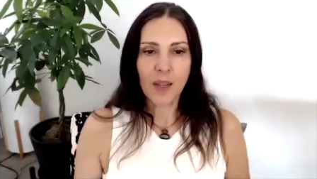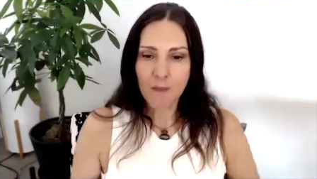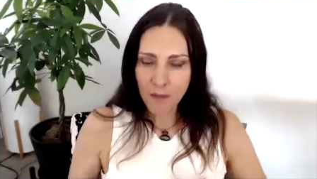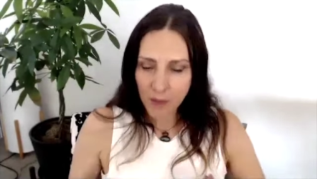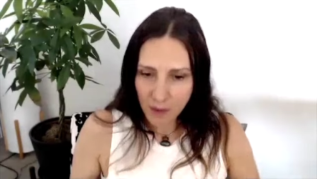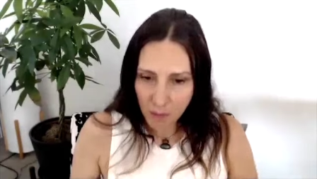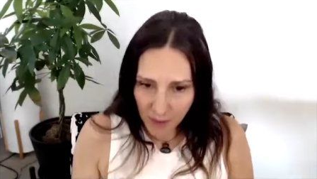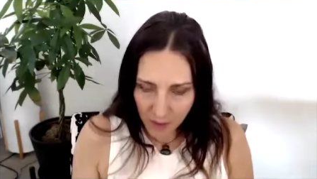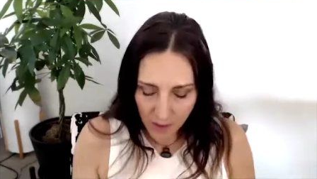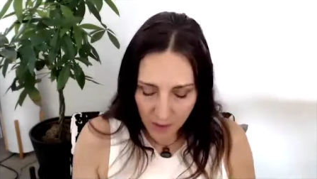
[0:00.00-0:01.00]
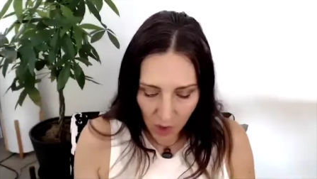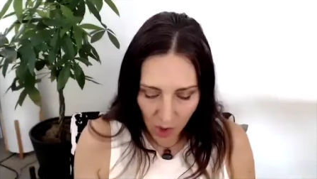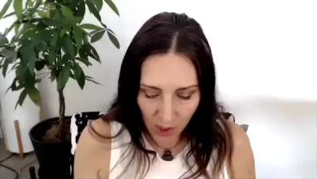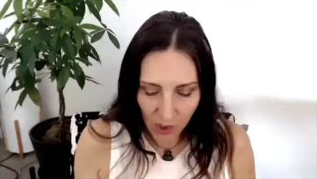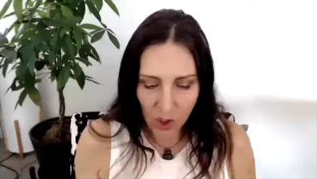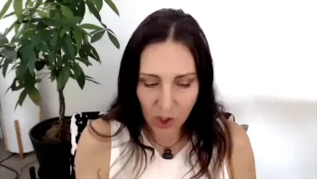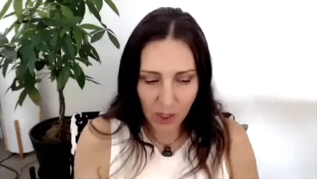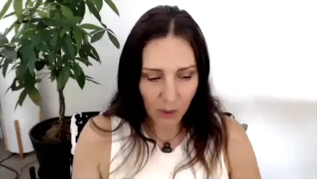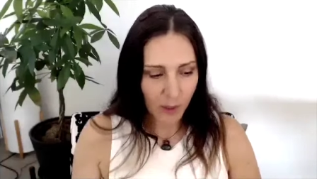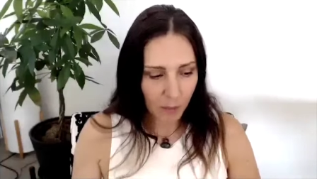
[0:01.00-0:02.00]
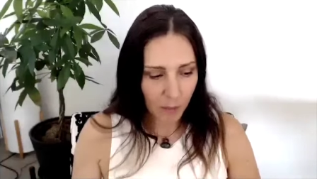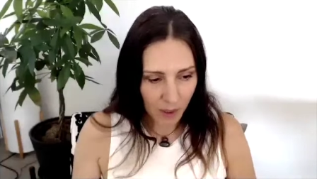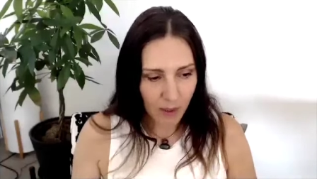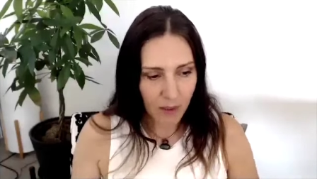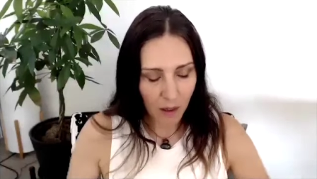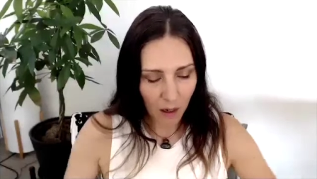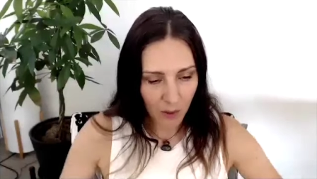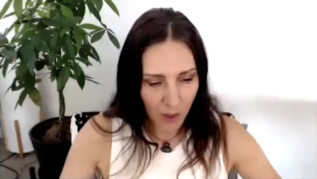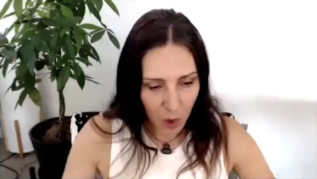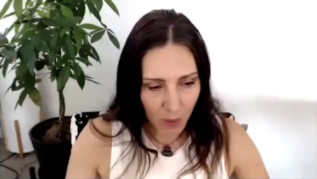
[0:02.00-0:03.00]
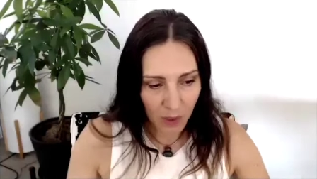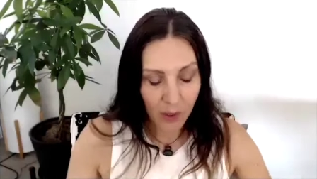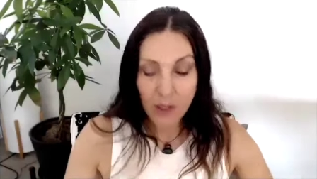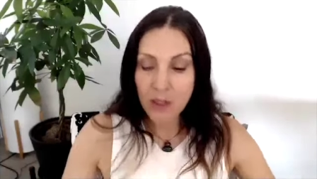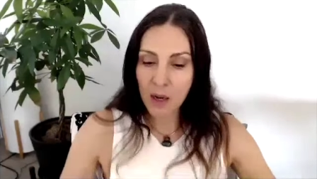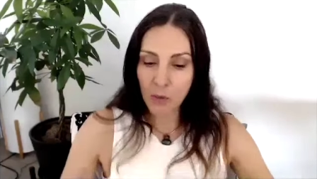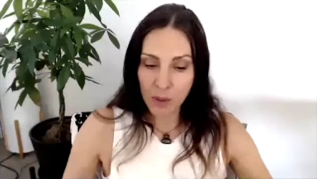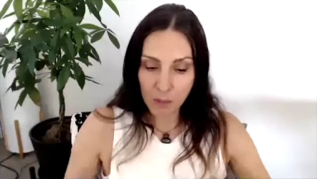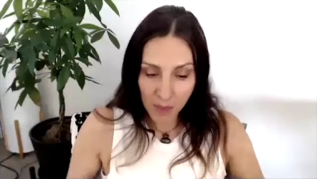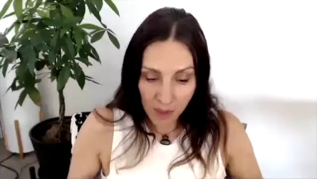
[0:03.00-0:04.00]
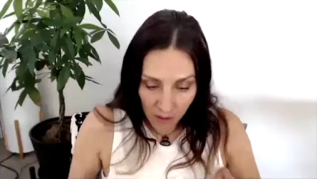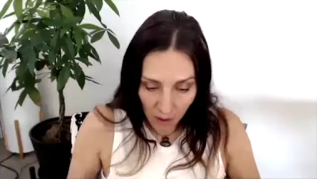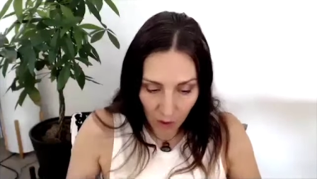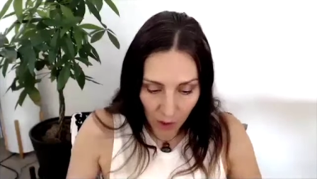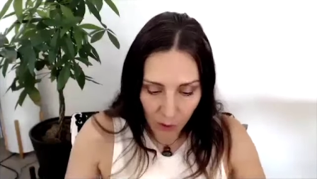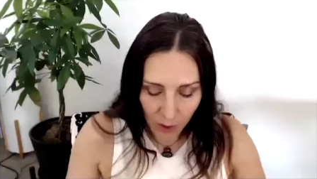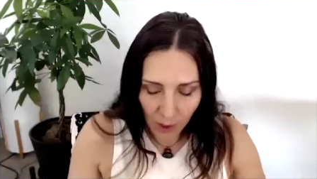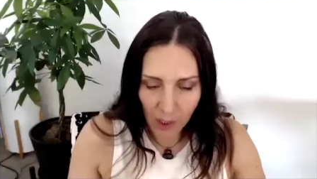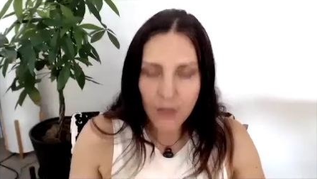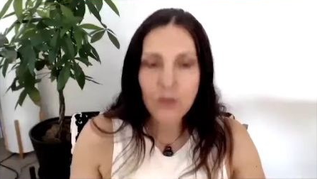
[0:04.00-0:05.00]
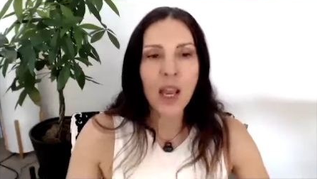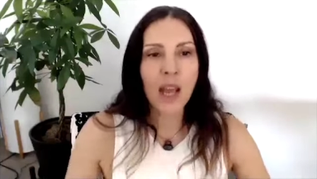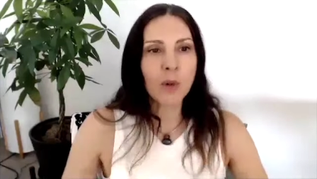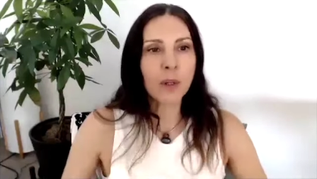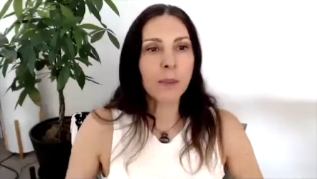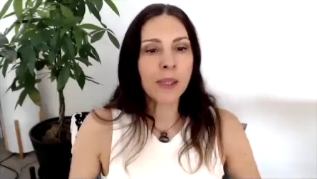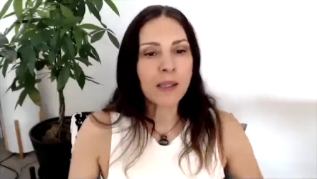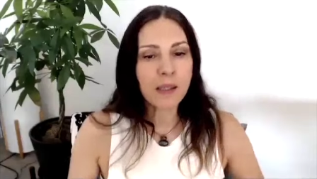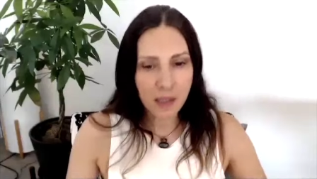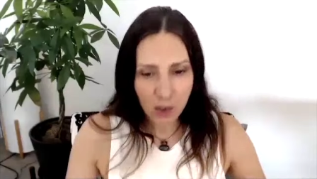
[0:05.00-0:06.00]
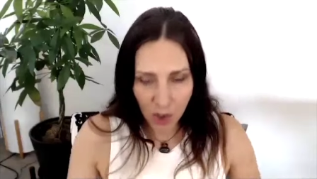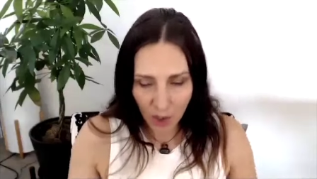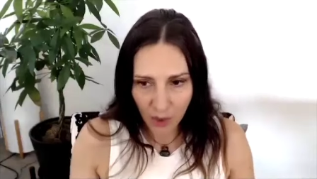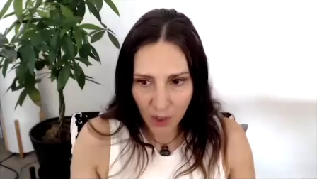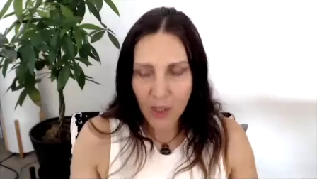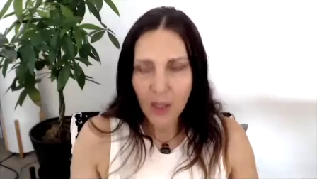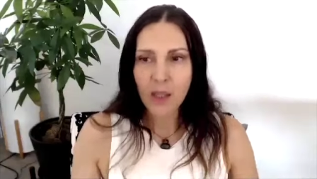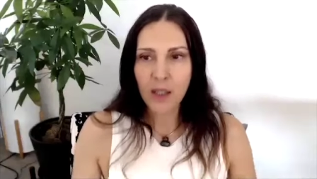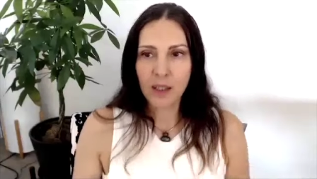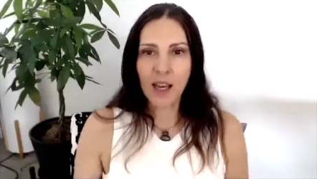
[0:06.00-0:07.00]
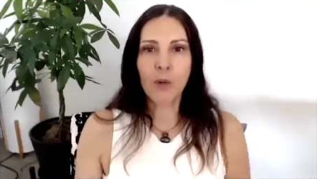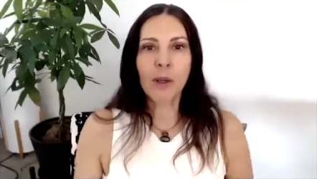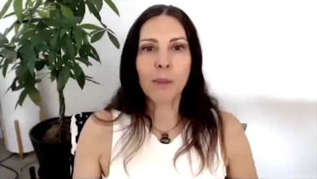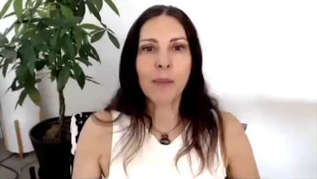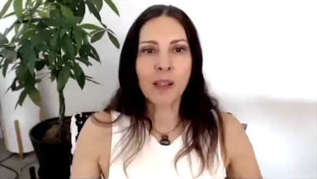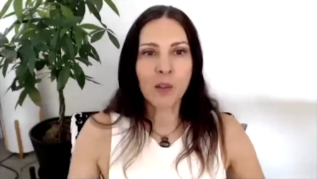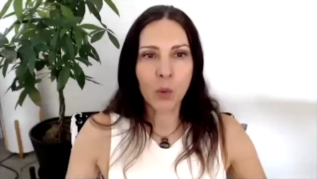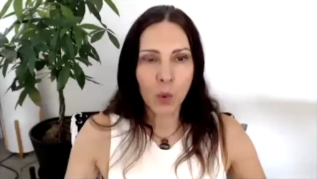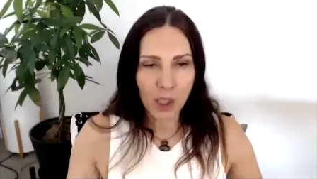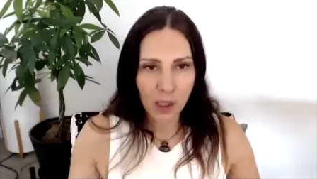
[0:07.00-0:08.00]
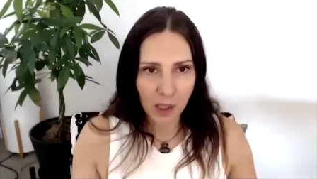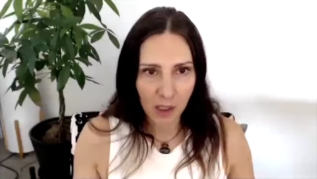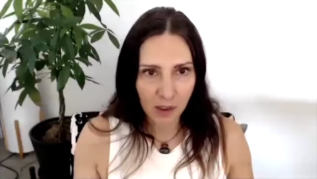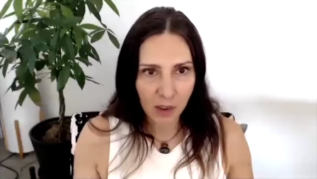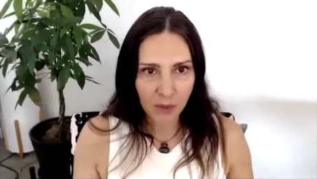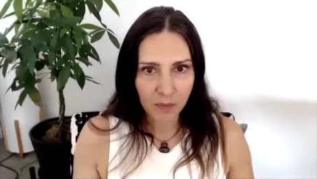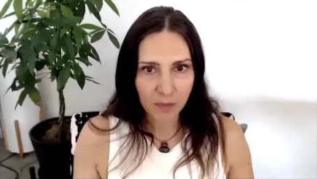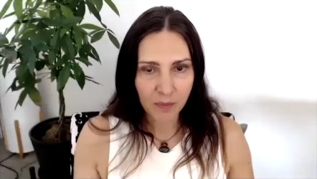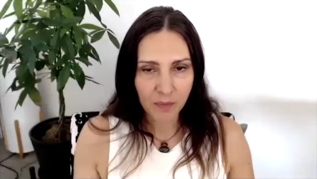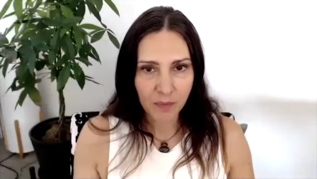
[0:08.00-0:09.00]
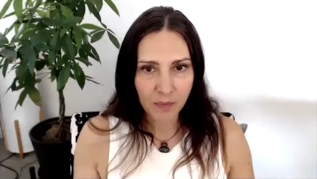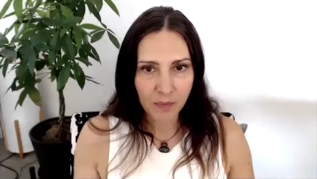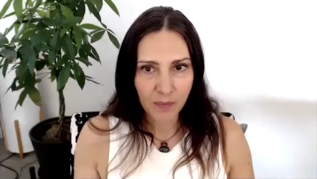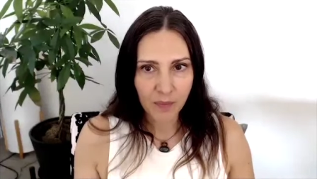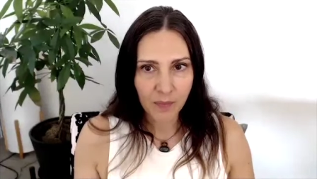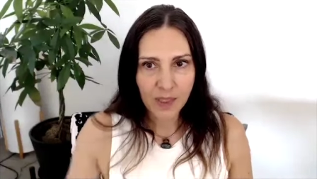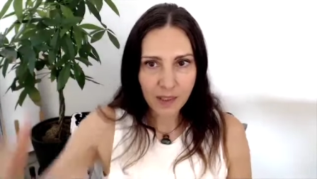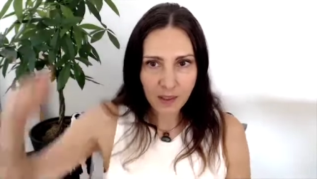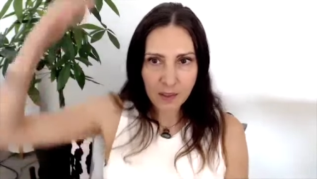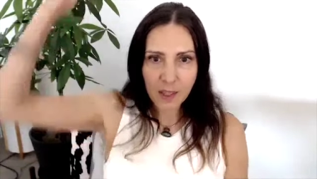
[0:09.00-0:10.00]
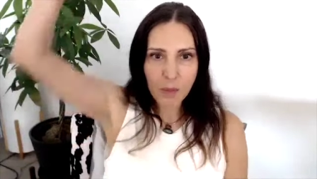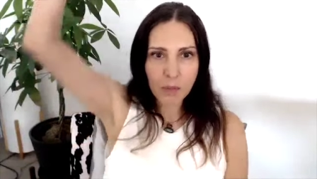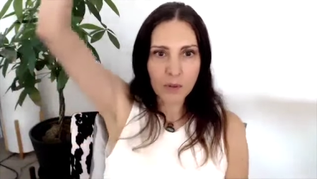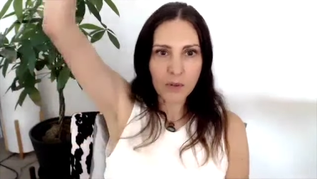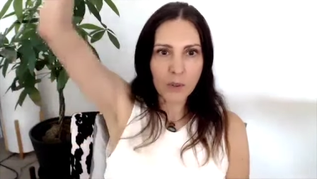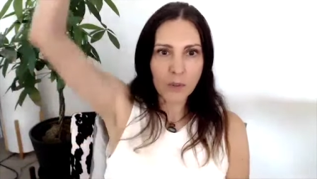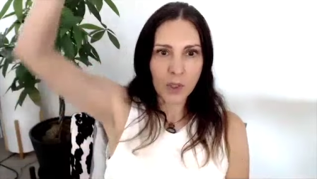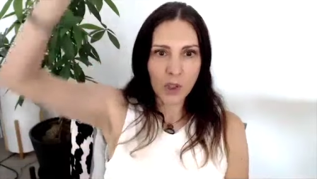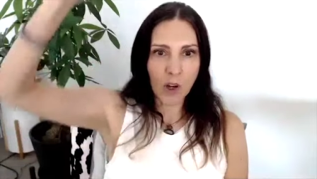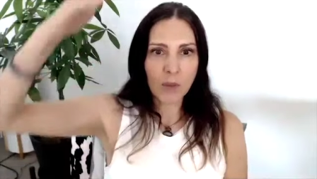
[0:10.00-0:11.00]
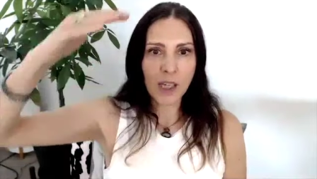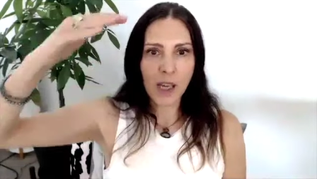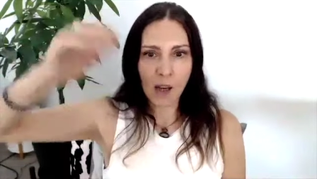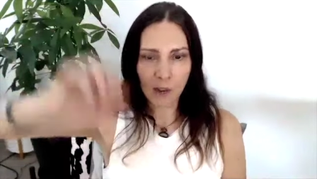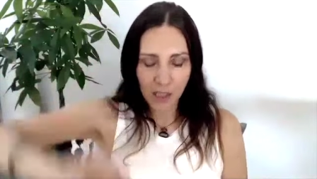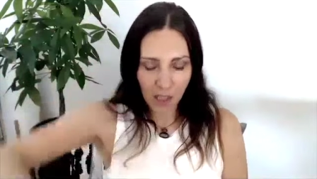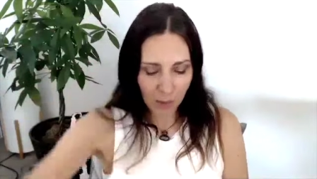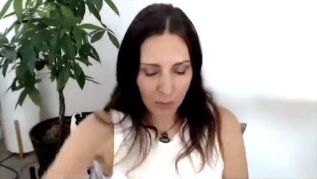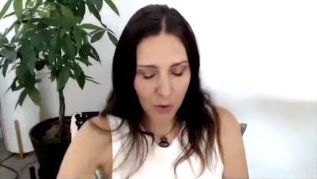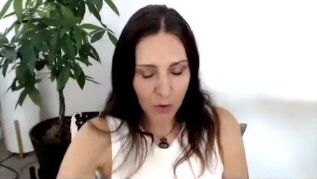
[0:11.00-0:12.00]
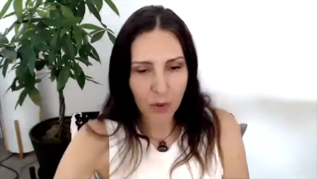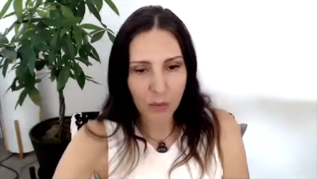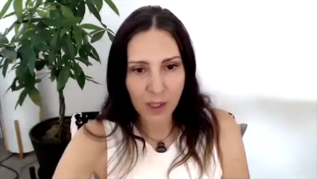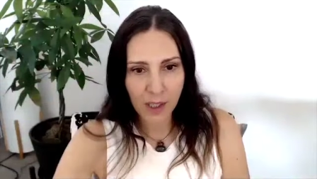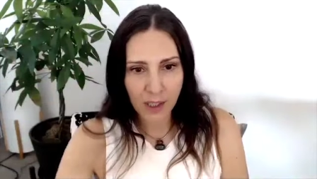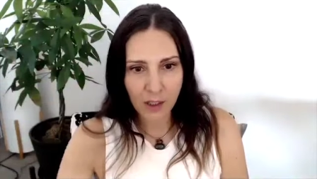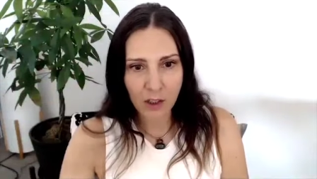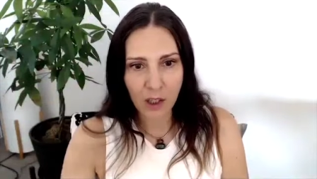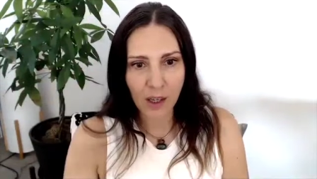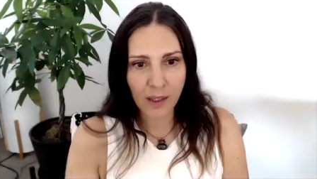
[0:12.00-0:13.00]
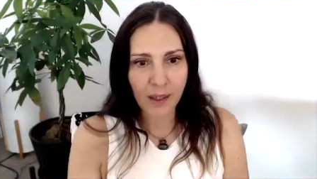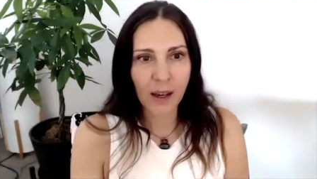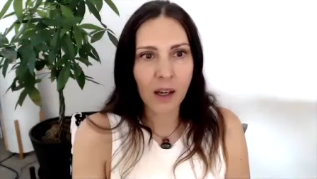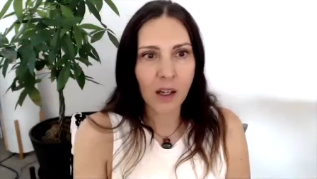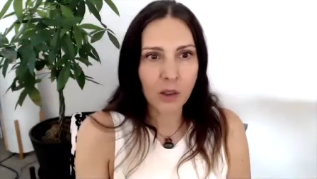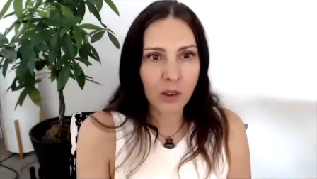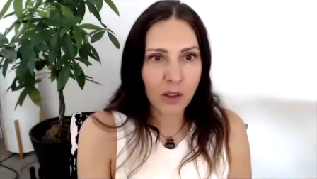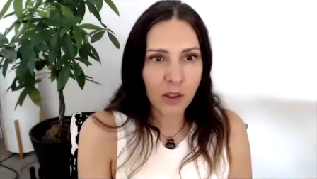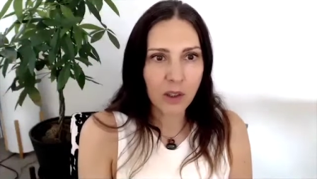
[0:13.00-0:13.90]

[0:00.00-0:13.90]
fundamentally changes how we meet our experience, how we meet our own lives, how we meet each other, and how we meet the world. It doesn't happen from the top down, it happens from the inside out.